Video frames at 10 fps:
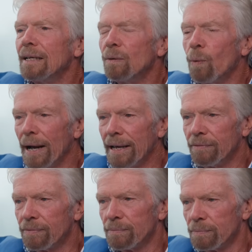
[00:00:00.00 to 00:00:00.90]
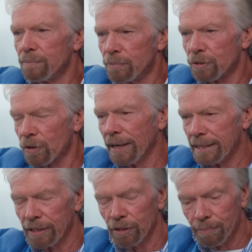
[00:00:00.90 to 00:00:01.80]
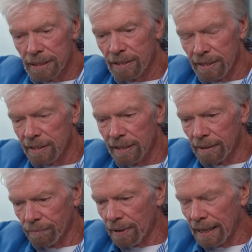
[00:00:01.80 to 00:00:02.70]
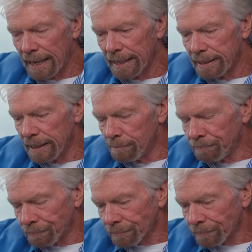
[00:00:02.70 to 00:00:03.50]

way of creating your business and and um,